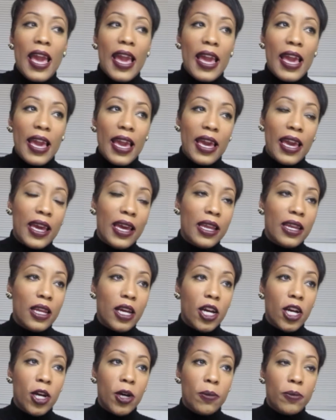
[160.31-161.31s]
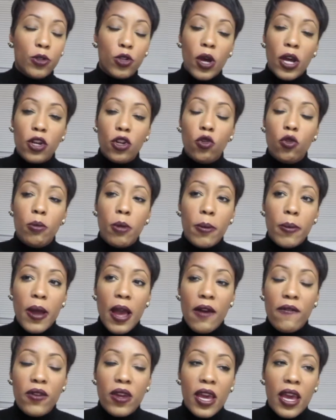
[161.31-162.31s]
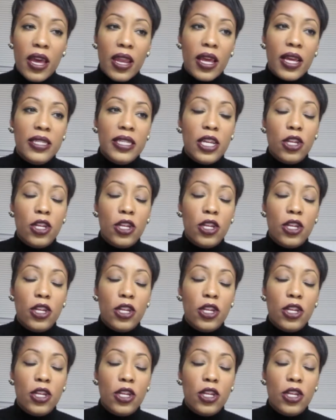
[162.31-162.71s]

And um, so I do remember having headaches.